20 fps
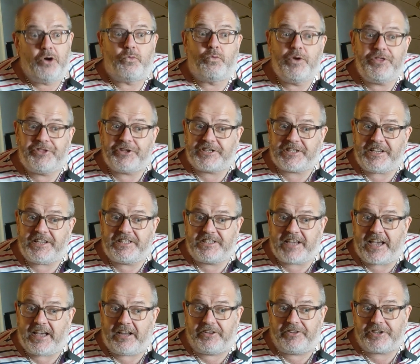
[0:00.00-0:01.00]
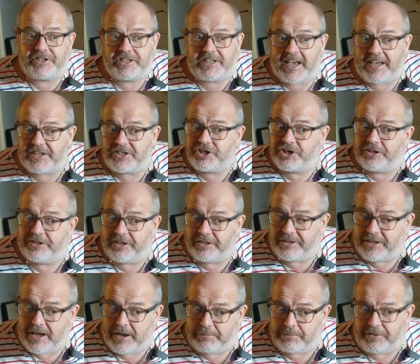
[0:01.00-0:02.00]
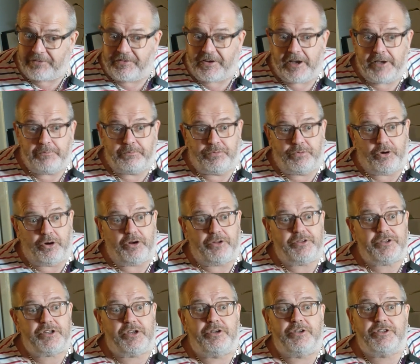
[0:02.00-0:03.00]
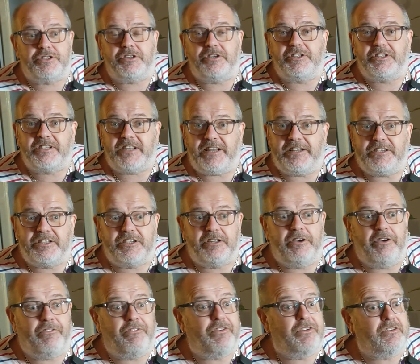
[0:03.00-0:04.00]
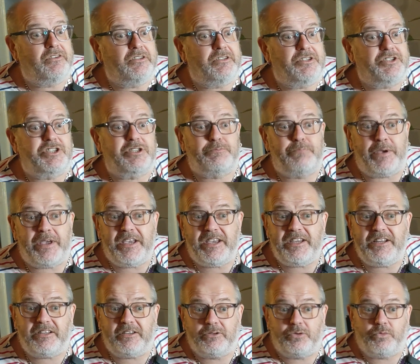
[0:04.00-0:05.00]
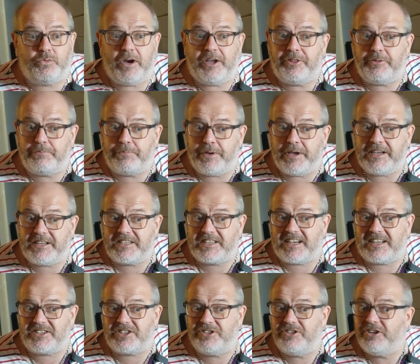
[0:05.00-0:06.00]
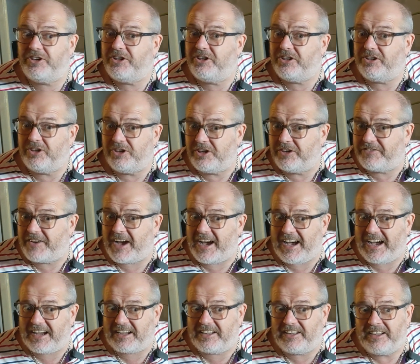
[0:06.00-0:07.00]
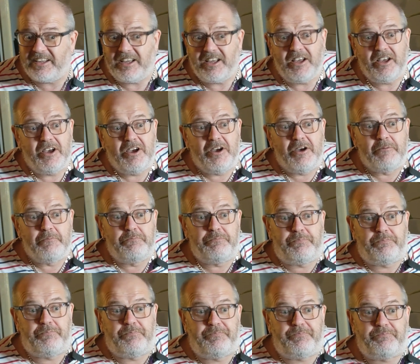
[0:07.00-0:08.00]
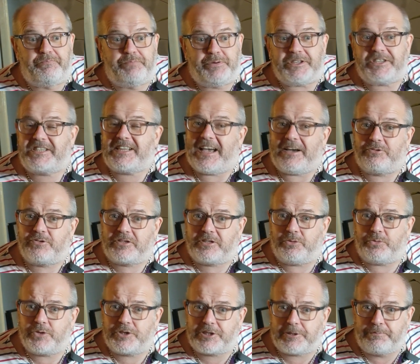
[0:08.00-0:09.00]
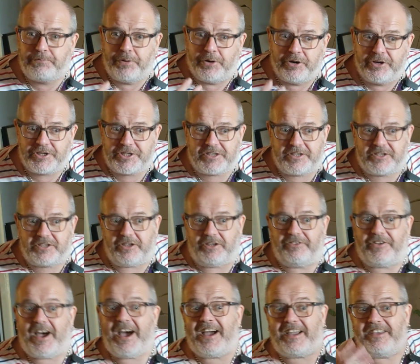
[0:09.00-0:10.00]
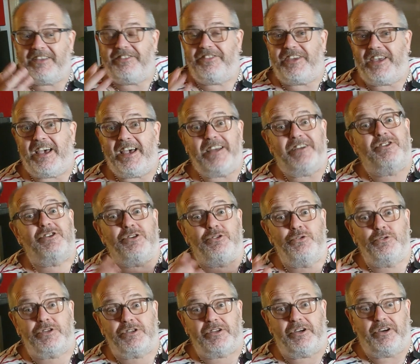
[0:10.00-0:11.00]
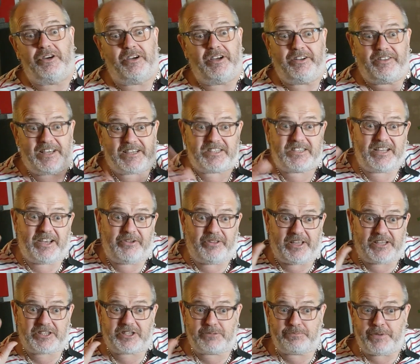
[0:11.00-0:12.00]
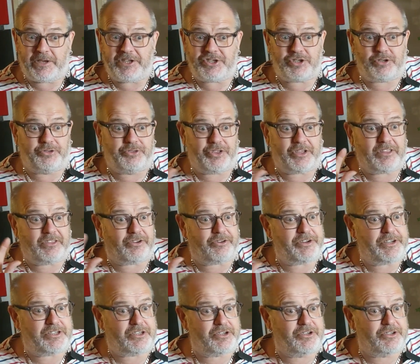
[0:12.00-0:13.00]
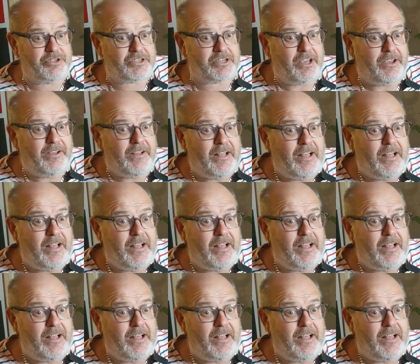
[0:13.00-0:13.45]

With the detail and the texture that the amplifier brought, there's also a sense of speed where the bass has no overhang, but sounds that were supposed to sort of hang in the air do so, and that's down to that spatial thing that it does.